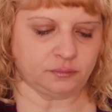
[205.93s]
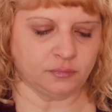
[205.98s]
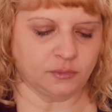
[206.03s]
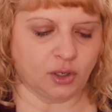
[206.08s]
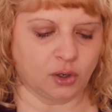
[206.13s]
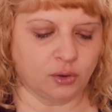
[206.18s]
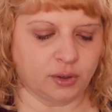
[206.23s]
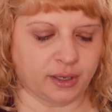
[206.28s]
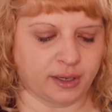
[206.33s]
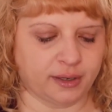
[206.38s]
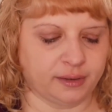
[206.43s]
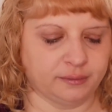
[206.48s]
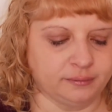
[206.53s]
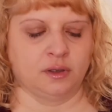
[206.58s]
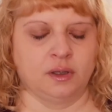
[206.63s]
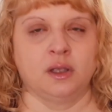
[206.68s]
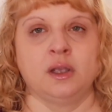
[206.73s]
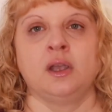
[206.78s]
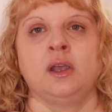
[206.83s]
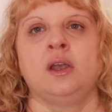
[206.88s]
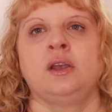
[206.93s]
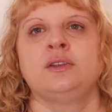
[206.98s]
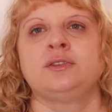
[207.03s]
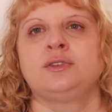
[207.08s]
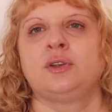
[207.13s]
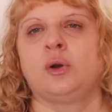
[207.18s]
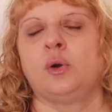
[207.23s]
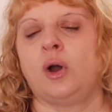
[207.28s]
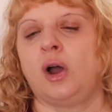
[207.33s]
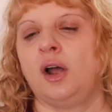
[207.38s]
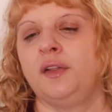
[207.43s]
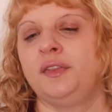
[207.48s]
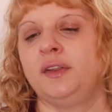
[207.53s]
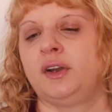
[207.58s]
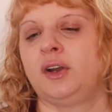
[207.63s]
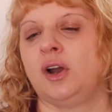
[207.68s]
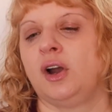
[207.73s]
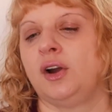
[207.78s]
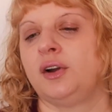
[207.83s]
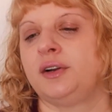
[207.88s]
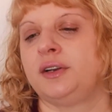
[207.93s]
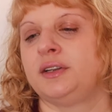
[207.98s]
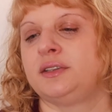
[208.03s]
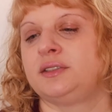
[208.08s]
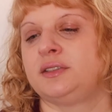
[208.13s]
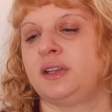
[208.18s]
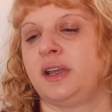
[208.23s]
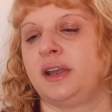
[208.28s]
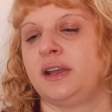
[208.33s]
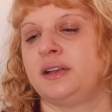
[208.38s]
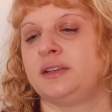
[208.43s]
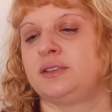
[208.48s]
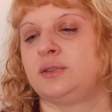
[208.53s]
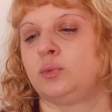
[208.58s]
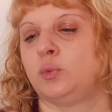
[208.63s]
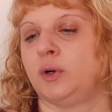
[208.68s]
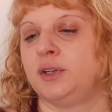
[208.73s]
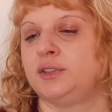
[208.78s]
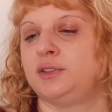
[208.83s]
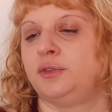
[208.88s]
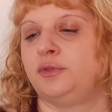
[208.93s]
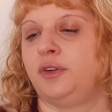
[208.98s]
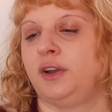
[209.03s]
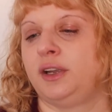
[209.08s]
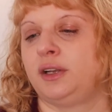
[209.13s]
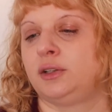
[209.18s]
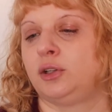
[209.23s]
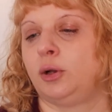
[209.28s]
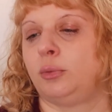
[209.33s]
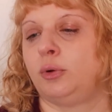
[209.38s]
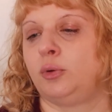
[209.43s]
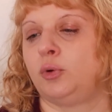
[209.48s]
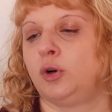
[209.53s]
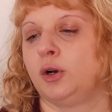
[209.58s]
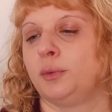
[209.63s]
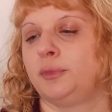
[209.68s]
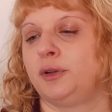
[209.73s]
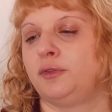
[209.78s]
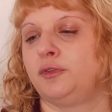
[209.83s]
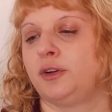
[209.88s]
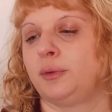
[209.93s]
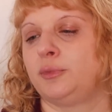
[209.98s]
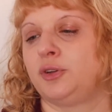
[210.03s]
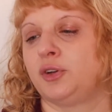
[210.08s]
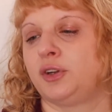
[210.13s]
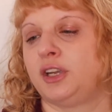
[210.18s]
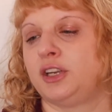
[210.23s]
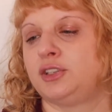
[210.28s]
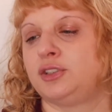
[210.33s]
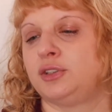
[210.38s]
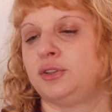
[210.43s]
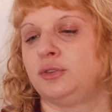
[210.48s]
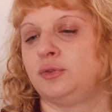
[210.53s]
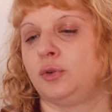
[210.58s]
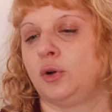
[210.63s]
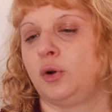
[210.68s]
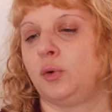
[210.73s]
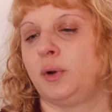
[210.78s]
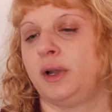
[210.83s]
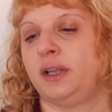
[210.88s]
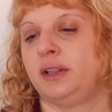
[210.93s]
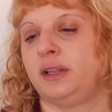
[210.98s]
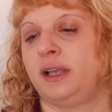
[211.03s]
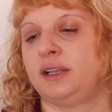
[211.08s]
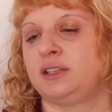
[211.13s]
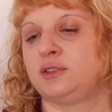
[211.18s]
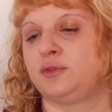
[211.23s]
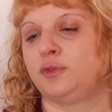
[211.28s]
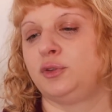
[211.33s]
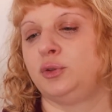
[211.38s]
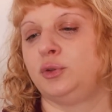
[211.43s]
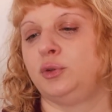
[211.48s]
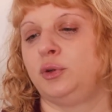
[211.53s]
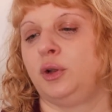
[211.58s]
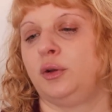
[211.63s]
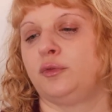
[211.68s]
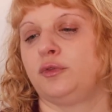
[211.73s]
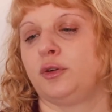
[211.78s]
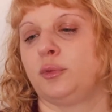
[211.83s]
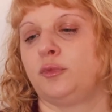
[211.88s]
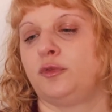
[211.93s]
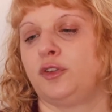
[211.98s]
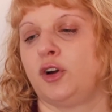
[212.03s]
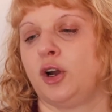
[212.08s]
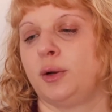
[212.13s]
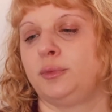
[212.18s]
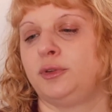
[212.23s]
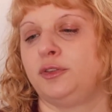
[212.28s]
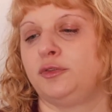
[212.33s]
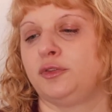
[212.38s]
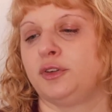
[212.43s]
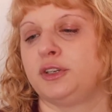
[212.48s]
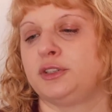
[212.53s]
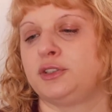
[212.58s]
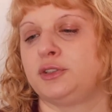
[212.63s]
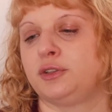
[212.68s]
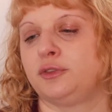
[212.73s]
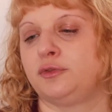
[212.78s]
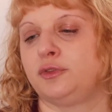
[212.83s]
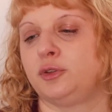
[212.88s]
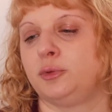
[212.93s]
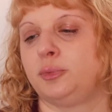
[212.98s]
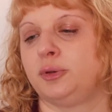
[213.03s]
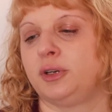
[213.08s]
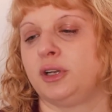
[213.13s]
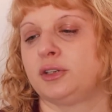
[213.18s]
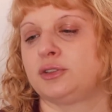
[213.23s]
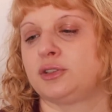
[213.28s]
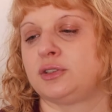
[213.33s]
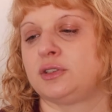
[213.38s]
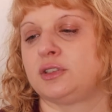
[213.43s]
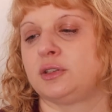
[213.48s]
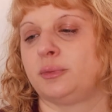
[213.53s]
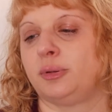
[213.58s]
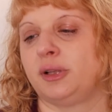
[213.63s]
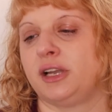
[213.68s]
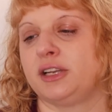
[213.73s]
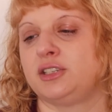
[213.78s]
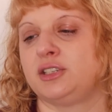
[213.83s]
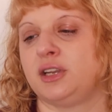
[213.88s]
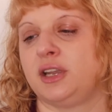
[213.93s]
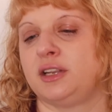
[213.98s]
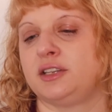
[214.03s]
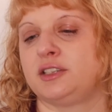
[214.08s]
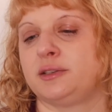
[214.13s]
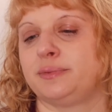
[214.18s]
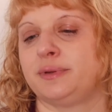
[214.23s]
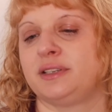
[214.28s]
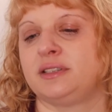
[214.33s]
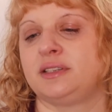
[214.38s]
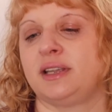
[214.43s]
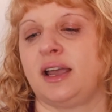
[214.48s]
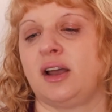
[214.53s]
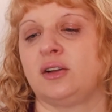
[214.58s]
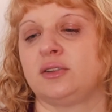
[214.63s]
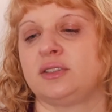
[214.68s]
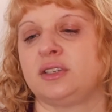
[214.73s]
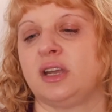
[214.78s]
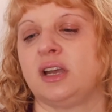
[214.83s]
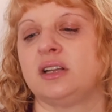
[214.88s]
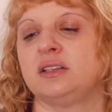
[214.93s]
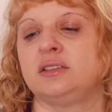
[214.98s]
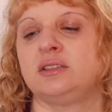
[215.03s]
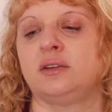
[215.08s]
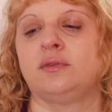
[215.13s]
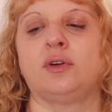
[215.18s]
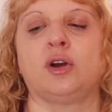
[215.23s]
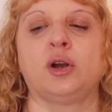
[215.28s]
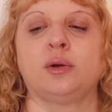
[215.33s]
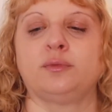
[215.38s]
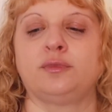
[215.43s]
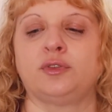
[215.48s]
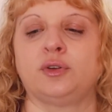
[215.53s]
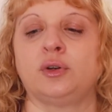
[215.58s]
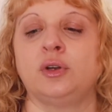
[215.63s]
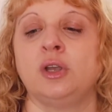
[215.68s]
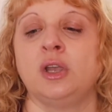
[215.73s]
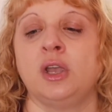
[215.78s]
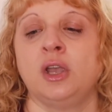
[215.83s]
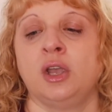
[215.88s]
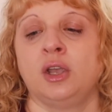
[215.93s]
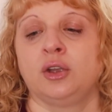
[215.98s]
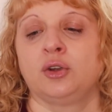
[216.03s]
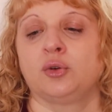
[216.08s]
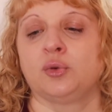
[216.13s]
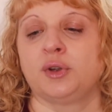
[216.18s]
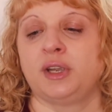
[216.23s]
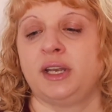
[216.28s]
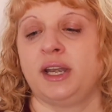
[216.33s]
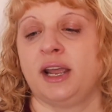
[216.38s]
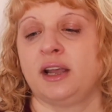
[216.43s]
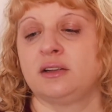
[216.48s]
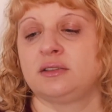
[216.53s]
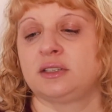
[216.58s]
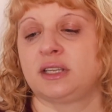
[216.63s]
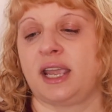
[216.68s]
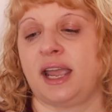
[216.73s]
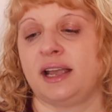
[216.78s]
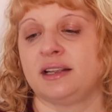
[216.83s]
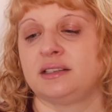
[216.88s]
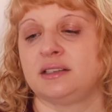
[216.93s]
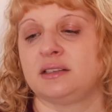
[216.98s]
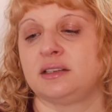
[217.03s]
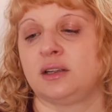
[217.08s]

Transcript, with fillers: Okay. So on the card it says, want to fight global warming from your kitchen? Throw away less food. From farm to fridge, the food production supply chain spits out tons of harmful greenhouse gases,